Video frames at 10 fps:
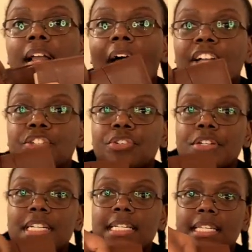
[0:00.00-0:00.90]
As you
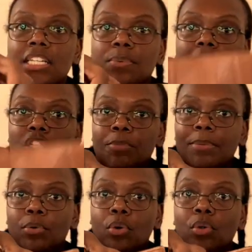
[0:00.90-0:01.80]
notice, this one is a little
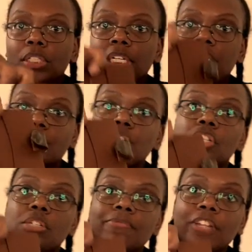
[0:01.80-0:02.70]
bit more older, so it
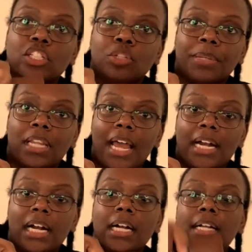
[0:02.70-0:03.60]
just looks a little bit
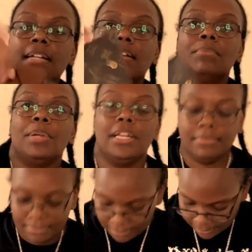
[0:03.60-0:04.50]
lighter, but
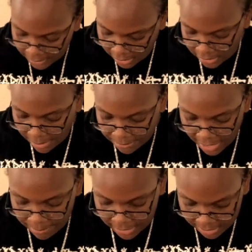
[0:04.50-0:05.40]
same, same, but